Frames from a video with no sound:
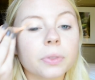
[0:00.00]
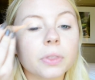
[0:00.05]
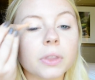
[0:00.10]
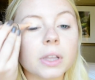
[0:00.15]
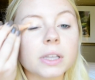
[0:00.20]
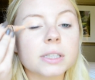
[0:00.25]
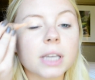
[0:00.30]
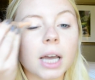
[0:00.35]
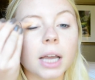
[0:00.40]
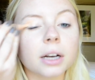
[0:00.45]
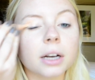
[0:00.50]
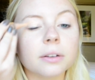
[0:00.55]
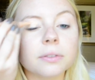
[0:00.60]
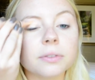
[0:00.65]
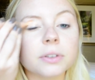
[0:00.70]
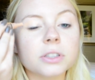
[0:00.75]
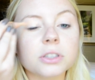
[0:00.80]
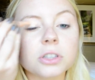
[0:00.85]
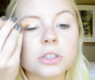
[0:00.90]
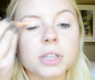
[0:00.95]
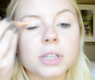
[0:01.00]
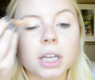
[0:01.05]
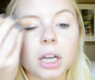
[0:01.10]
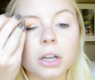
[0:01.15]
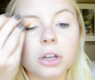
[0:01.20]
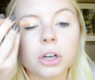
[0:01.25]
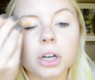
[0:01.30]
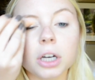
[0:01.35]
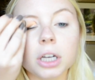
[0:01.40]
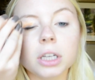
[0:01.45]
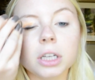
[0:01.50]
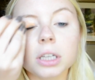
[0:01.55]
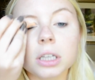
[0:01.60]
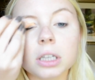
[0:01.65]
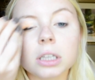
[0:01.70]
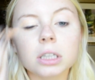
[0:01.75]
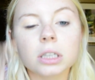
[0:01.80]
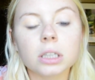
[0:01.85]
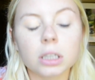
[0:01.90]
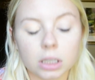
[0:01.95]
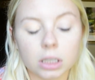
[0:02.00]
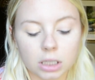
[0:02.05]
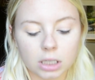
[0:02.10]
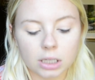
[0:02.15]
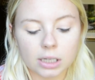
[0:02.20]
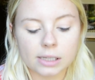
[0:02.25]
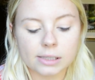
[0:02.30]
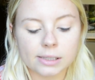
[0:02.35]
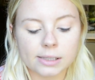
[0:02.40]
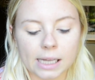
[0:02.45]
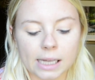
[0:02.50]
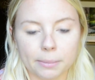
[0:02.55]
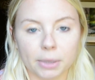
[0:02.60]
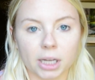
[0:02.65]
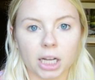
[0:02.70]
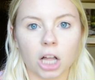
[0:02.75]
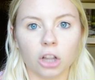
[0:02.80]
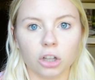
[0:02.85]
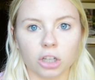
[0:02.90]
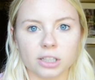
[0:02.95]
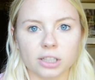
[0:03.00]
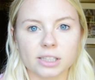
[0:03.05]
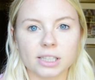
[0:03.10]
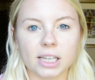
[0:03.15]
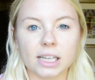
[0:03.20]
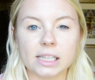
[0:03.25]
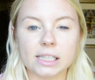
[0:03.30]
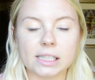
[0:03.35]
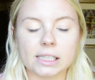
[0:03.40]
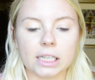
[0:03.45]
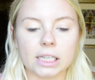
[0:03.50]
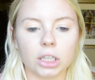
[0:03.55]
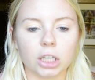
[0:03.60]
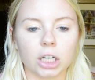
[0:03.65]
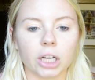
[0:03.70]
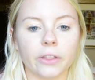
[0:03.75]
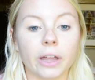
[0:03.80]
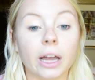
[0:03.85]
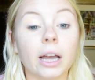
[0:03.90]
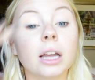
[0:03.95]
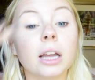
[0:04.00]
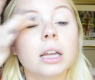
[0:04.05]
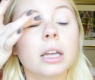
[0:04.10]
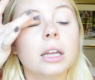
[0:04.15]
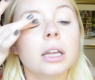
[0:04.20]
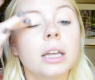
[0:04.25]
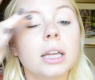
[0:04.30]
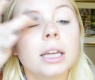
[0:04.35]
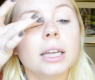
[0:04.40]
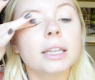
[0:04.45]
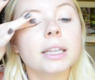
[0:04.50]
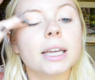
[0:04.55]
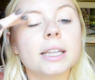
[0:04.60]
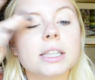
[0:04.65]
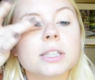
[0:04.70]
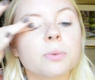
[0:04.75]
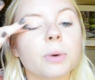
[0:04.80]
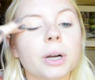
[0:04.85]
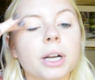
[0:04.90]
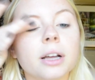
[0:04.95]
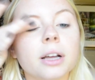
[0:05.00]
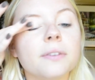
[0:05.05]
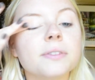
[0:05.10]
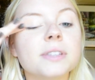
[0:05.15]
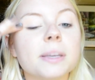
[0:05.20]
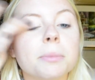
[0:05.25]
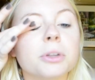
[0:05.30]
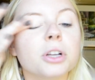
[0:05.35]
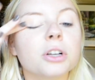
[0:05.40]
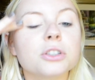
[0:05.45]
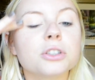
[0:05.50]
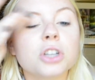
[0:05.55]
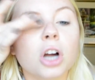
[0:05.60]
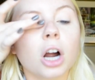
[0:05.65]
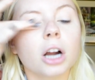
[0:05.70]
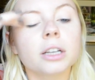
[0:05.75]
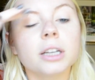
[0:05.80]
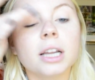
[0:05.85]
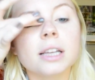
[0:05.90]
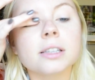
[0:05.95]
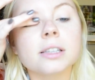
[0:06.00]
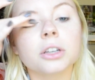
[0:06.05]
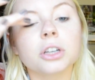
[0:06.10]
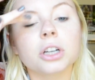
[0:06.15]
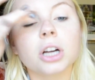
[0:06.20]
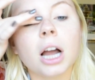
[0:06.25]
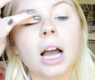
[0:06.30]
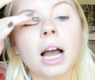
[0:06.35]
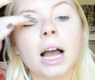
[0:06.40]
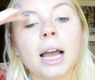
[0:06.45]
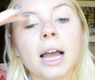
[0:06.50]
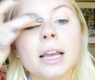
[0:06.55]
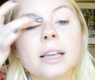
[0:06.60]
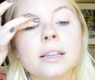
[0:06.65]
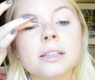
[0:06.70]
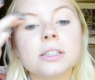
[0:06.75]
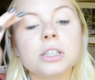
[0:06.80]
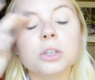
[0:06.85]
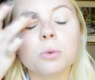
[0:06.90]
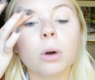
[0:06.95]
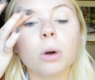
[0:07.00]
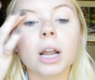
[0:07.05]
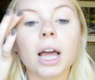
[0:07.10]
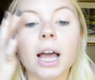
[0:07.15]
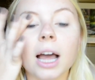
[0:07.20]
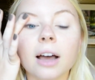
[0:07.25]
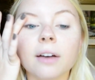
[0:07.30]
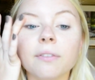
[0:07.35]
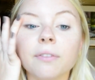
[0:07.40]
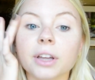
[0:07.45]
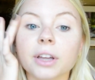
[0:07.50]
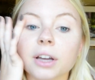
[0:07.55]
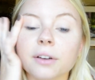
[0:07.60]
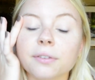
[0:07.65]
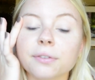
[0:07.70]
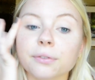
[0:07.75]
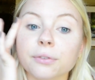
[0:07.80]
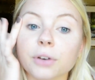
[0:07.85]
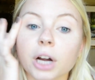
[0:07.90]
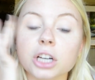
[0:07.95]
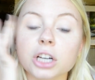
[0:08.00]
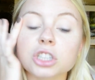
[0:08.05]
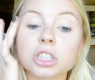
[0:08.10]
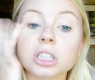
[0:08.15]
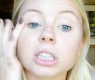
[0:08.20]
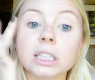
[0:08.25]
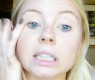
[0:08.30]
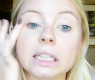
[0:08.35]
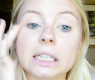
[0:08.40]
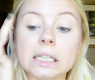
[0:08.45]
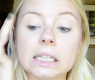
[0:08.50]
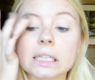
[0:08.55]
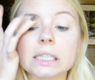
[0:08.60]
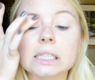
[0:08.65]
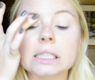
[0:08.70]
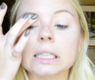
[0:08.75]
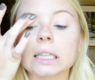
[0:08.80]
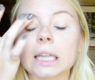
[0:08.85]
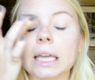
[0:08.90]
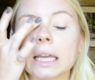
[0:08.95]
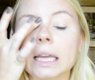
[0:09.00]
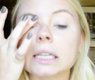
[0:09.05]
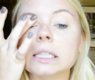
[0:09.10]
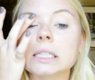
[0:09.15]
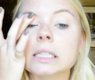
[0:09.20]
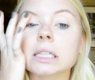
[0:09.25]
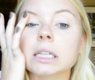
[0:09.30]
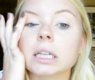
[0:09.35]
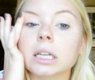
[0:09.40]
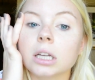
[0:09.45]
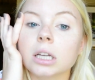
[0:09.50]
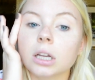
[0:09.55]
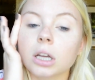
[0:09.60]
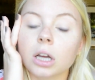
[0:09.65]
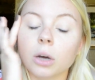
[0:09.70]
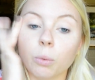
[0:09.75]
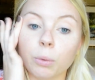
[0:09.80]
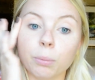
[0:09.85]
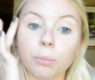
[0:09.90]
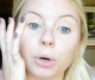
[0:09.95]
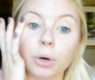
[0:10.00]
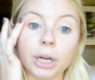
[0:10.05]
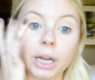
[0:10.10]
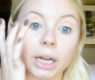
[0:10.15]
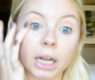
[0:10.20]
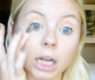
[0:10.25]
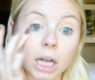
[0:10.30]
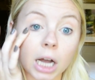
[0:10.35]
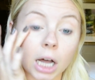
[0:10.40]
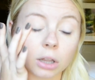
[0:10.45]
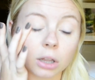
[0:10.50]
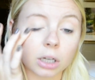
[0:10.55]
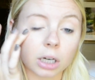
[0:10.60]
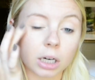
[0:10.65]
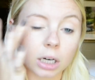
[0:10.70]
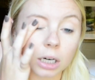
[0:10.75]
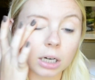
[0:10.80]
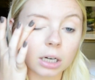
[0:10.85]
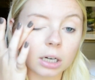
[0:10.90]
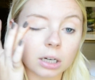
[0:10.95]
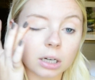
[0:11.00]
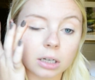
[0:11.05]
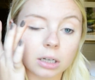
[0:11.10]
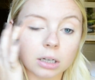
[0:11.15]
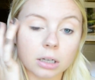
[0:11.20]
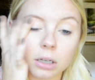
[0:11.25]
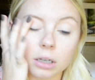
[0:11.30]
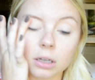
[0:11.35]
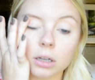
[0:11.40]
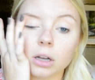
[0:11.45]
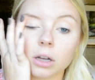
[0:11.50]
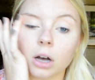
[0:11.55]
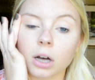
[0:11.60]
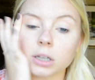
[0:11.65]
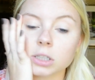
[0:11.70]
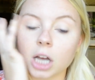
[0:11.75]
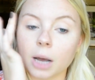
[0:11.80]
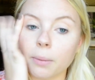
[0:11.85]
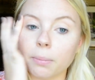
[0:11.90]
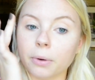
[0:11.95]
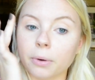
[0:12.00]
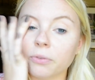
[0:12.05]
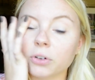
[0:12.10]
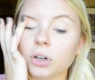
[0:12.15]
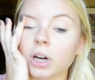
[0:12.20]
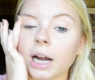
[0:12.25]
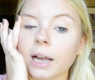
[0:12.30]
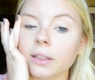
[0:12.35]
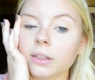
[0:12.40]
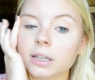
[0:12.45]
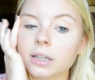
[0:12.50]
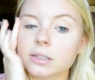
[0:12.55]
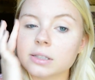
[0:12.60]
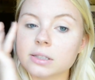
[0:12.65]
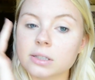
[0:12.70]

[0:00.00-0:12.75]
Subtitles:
This kind of is just like a good salmon colored concealer that gets rid of some of your darkness on your eyes. You want to have like a fresh, clean slate when putting color on top of your eyelids.